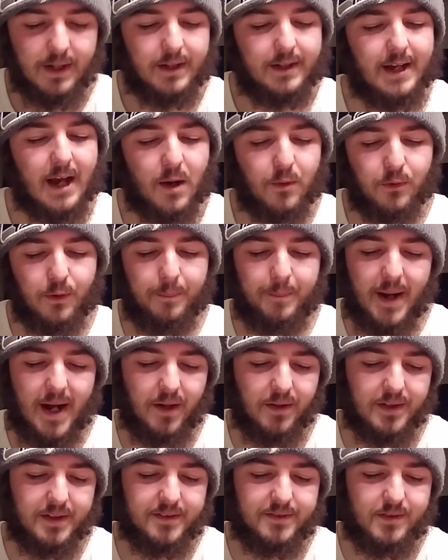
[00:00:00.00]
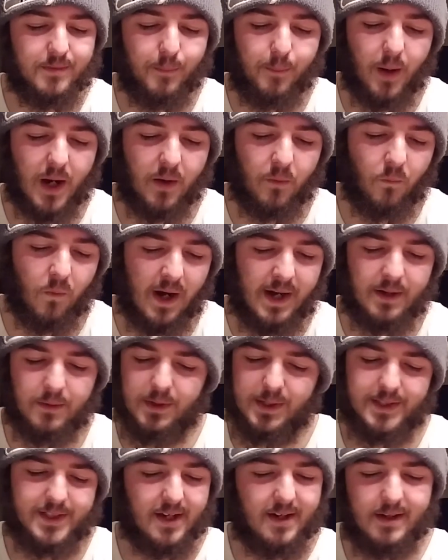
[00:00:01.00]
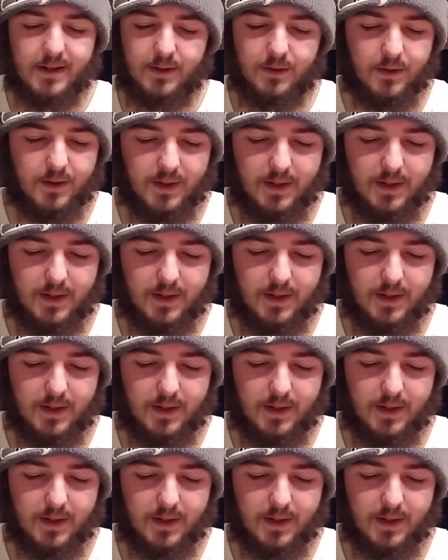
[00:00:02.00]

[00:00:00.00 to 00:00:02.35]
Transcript: counterbalanced by wear and tear.